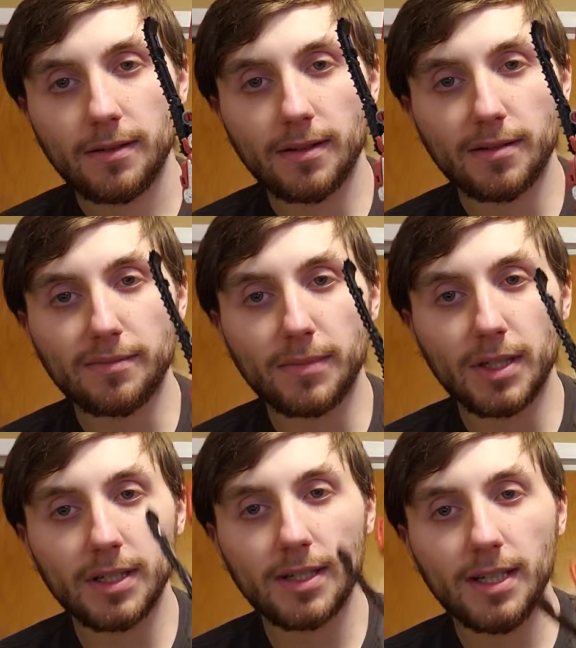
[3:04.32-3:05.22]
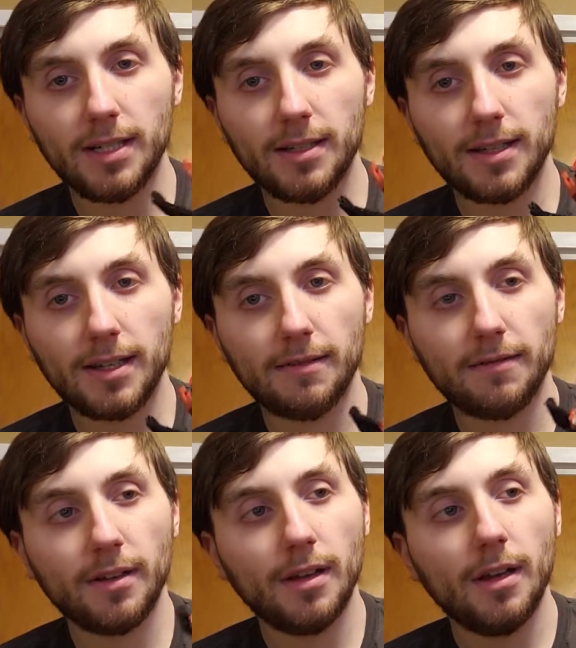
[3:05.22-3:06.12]
And yes, he does have
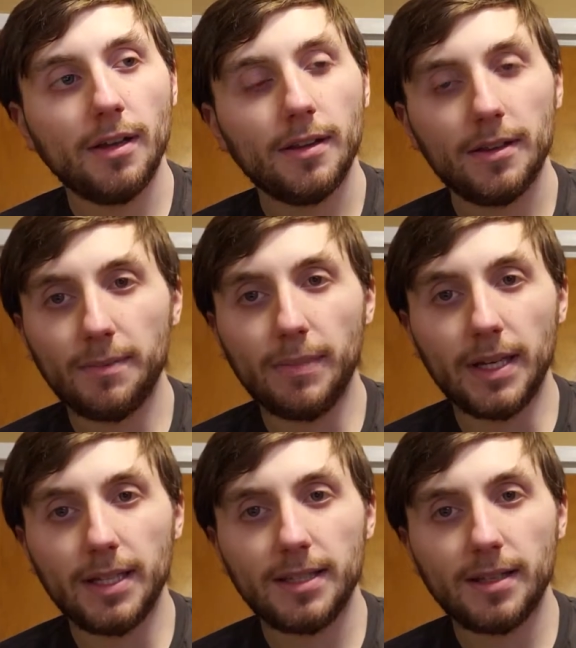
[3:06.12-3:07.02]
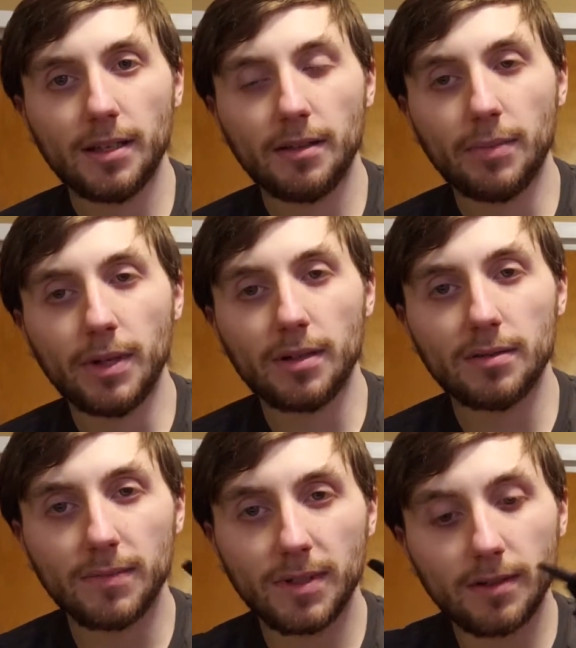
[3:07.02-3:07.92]
this base on the
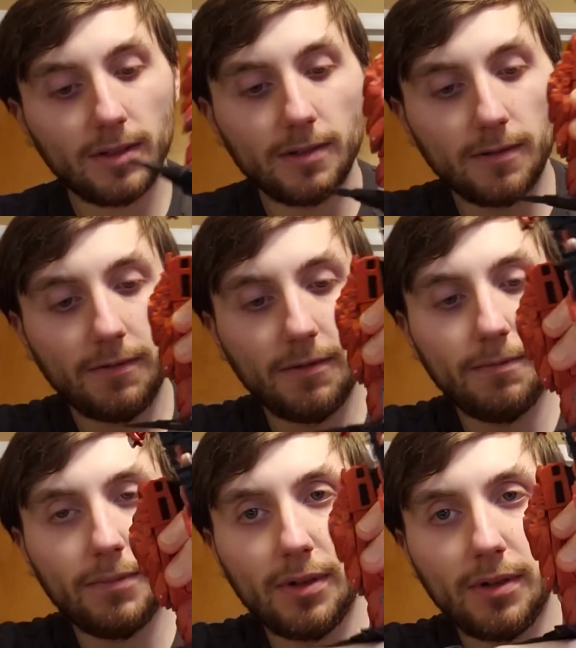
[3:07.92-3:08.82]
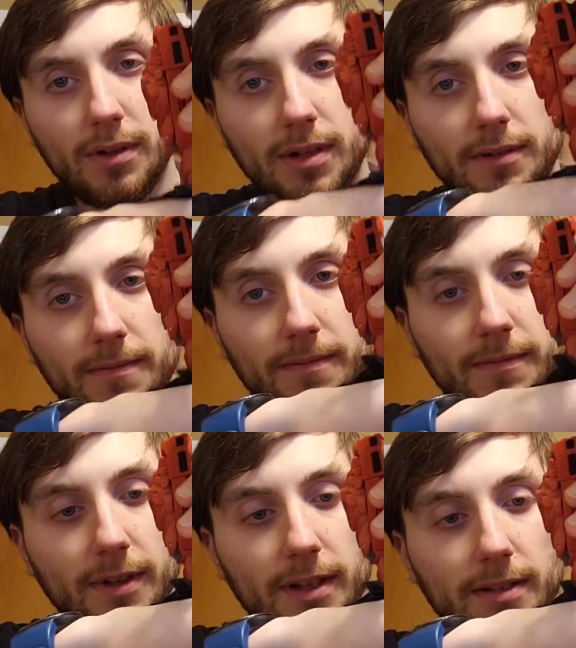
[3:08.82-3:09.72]
bottom, so you know, if you put it on a
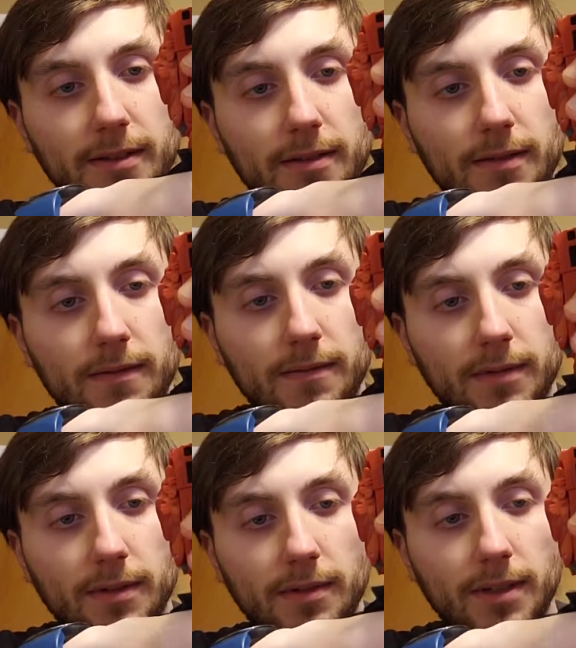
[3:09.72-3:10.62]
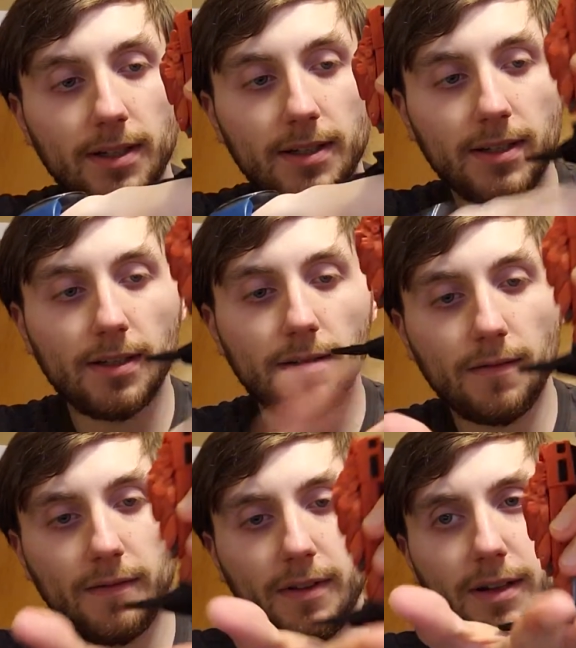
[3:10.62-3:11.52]
flat surface, well, like I said, a
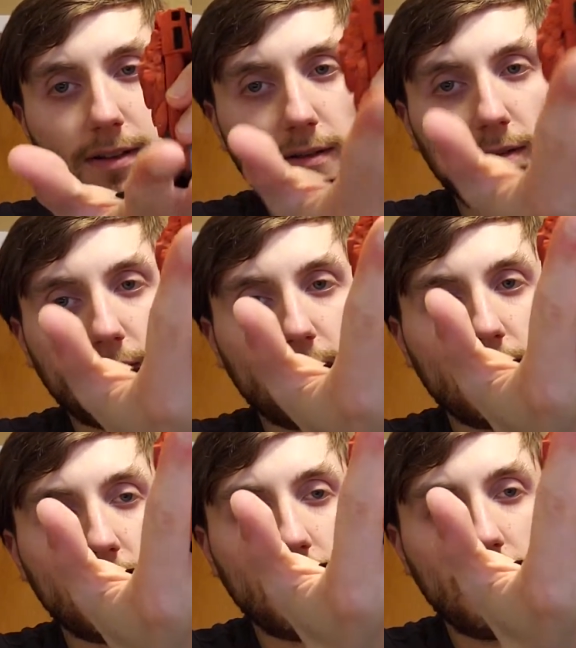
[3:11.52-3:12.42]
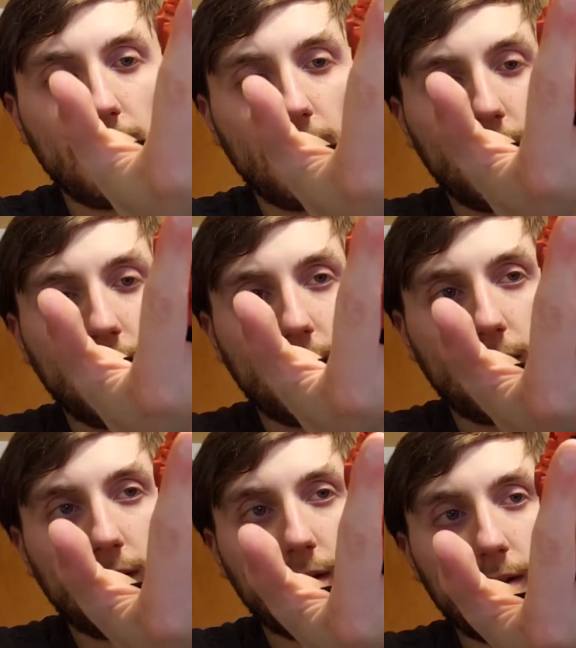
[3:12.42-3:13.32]
flat surface,
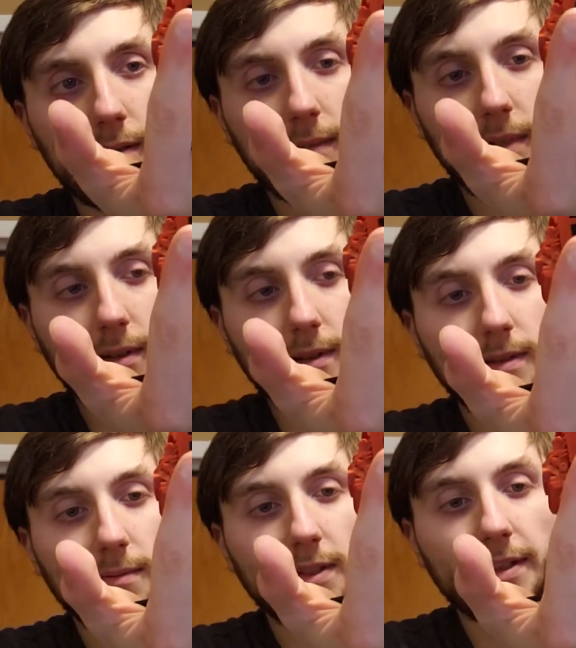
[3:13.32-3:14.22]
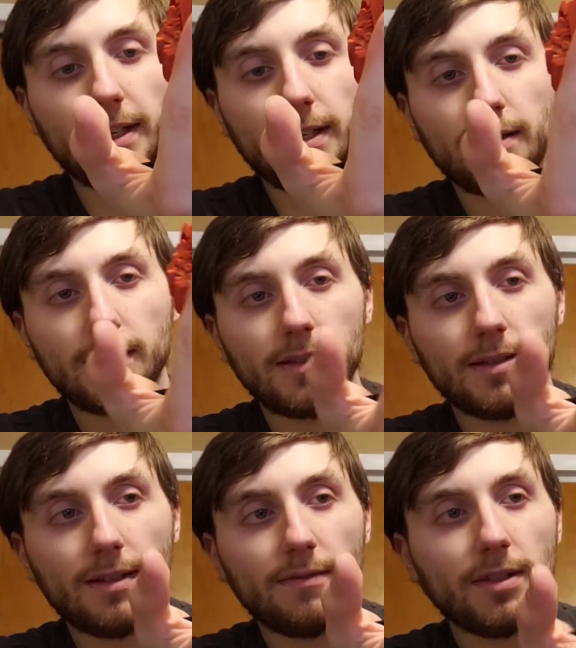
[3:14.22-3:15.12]
it lets him stand, because
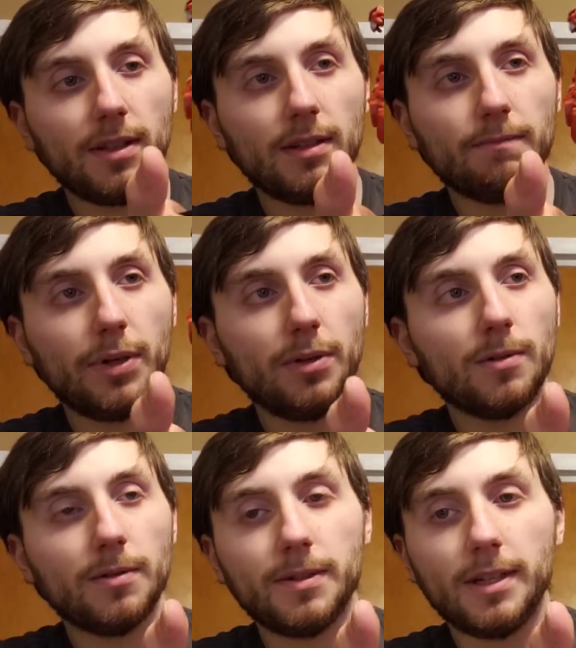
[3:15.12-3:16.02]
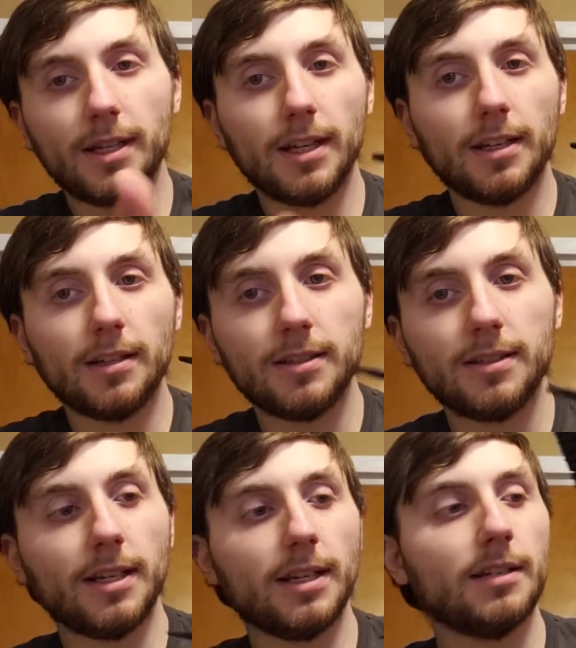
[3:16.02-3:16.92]
obviously Pogo Stick ain't gonna
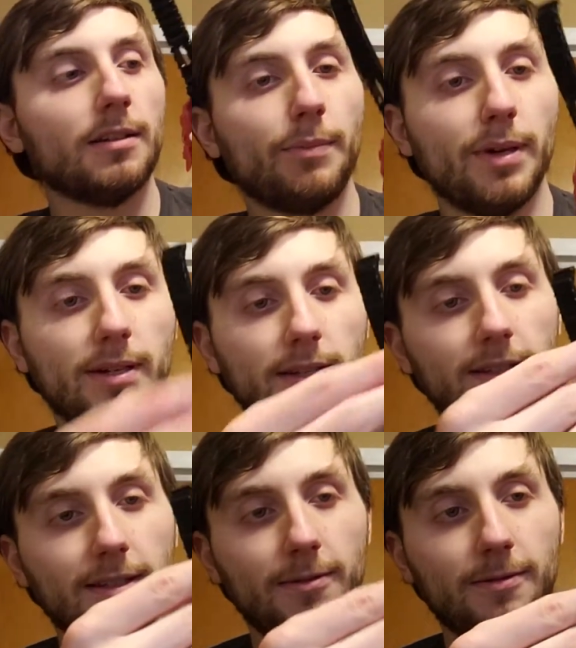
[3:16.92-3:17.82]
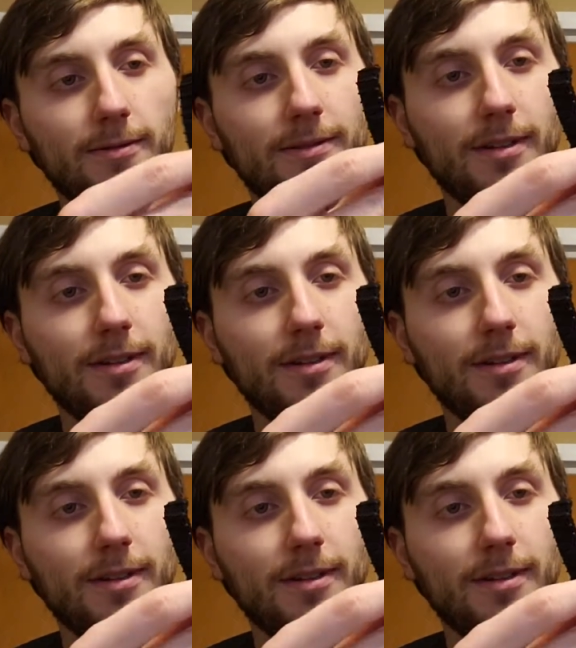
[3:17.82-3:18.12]
stand up on his own.